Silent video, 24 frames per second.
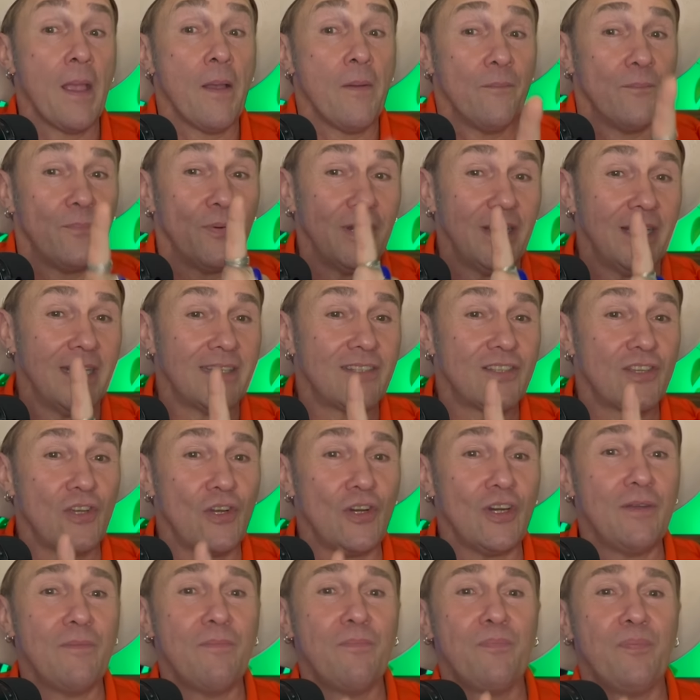But it's
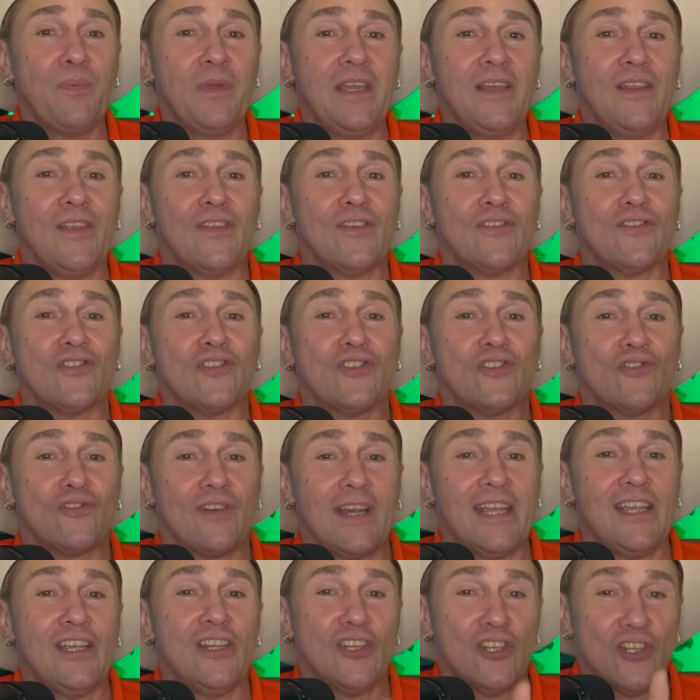going to be the
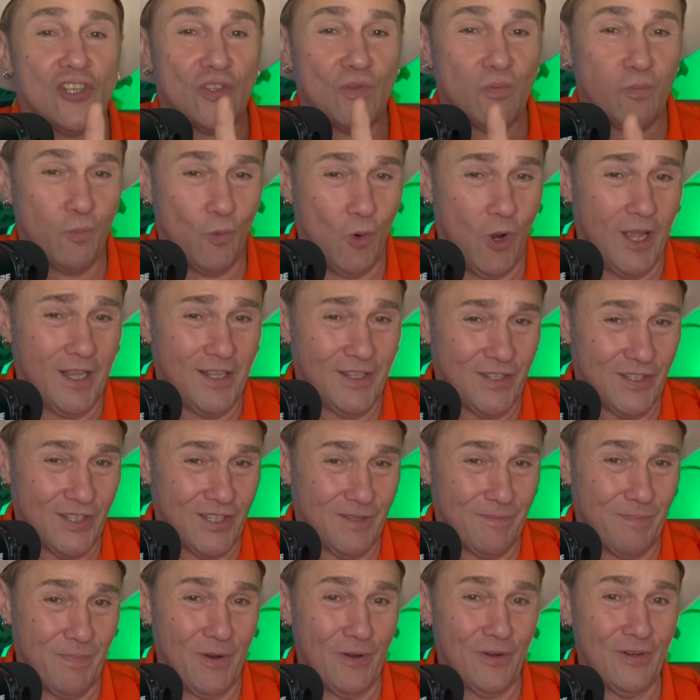strangest ones,
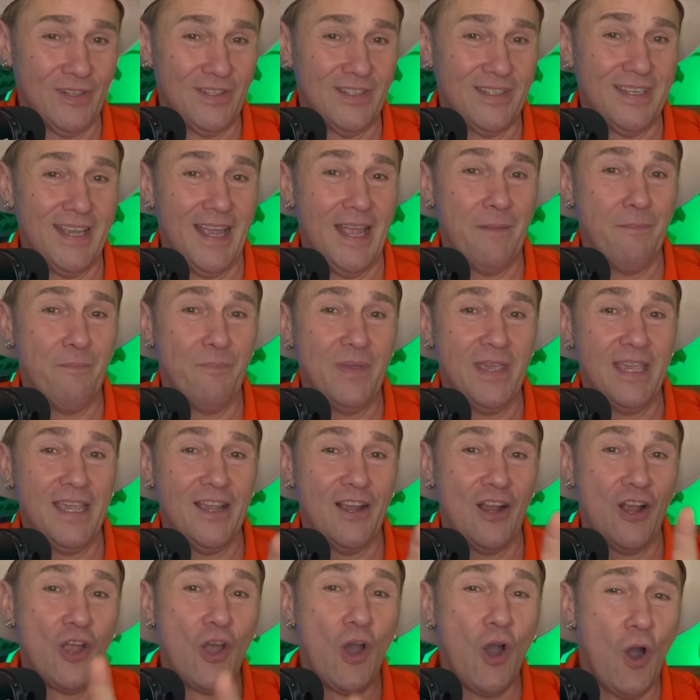Spirit said,
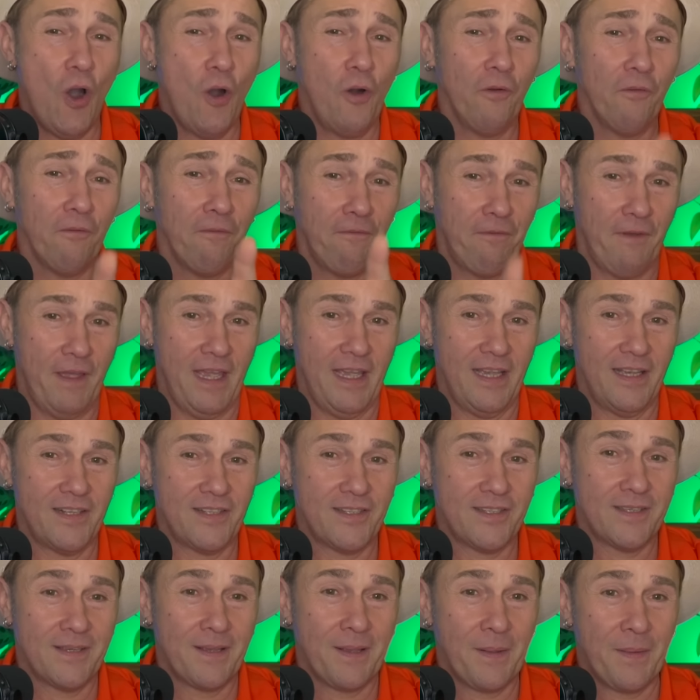being called
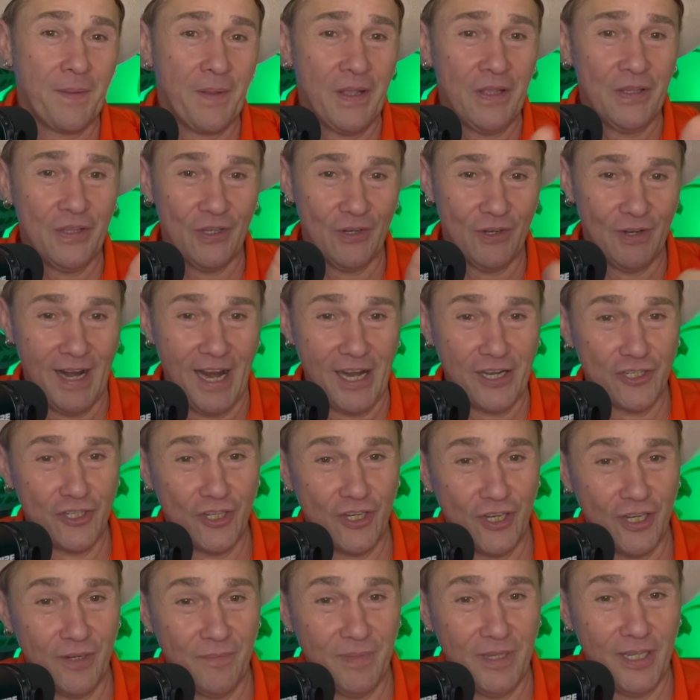fakes, that are actually
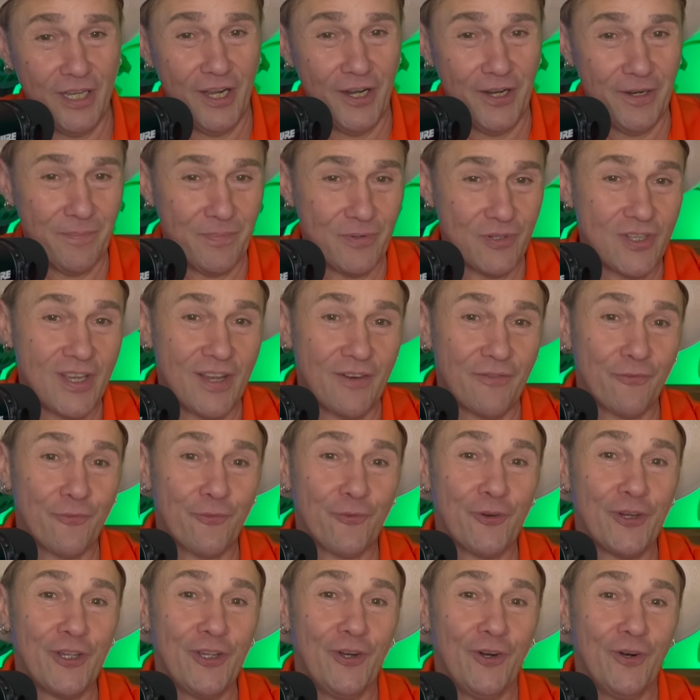going to be 100%
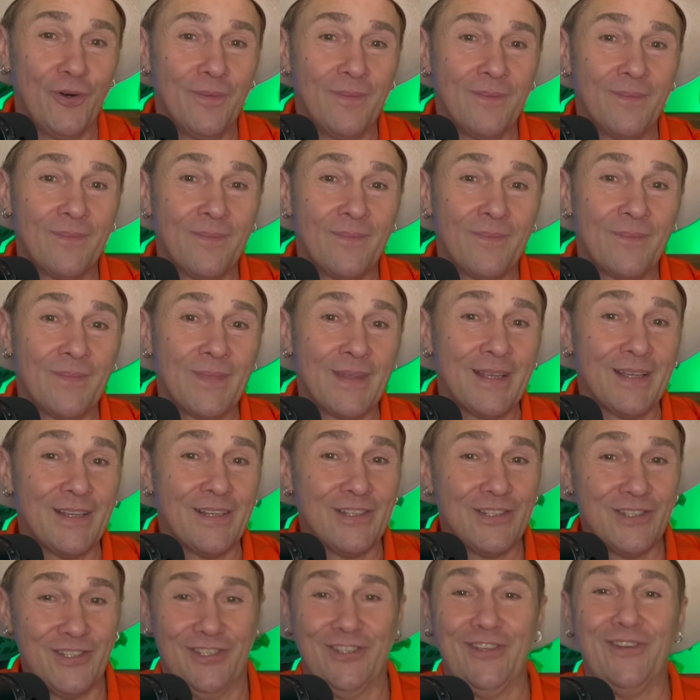real.
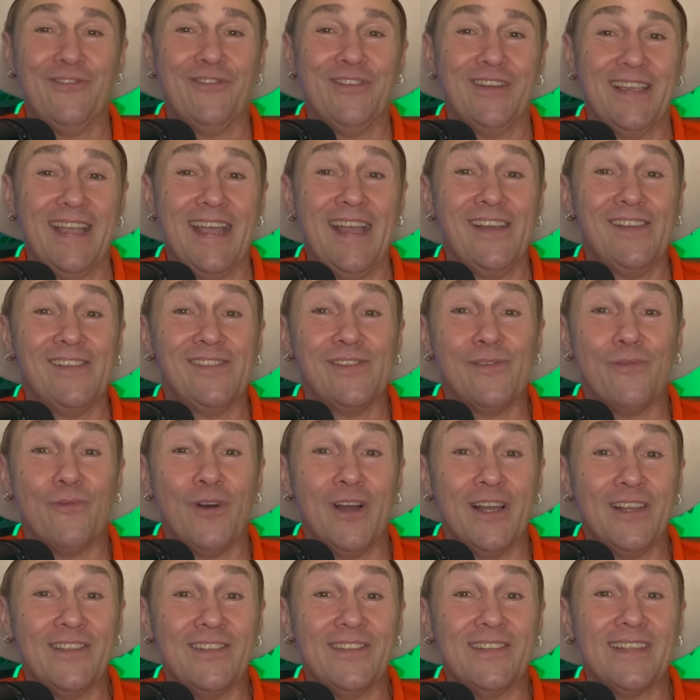So again, the
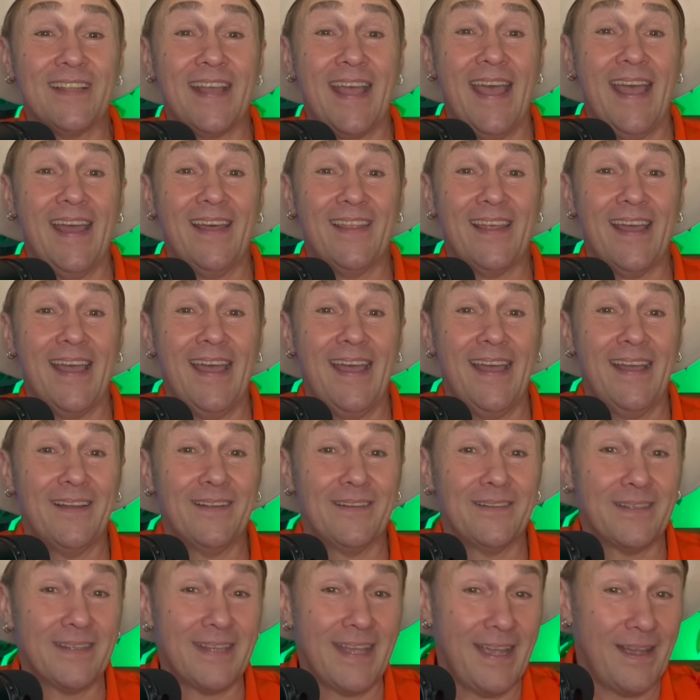ones
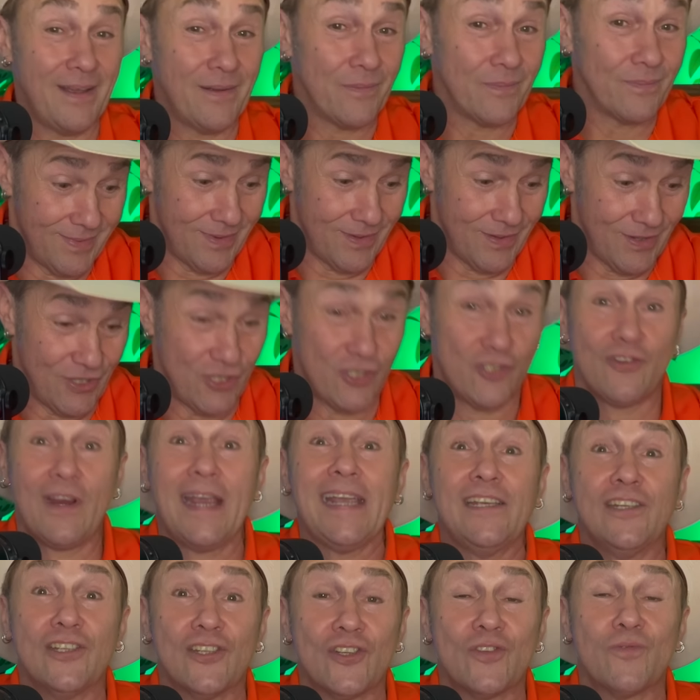the
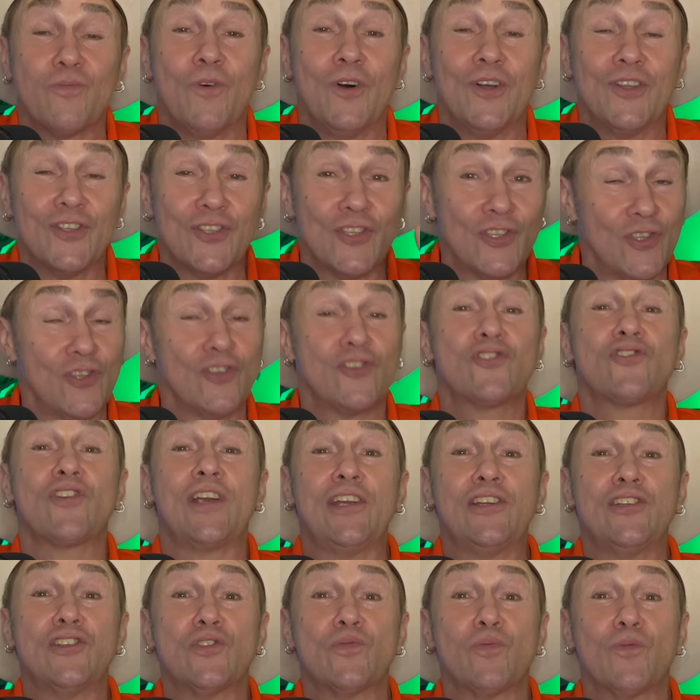strangest
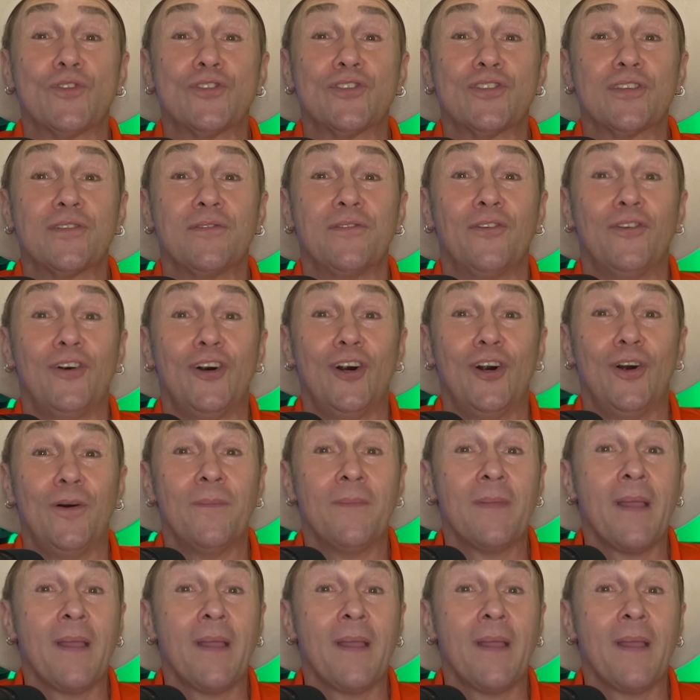ones of all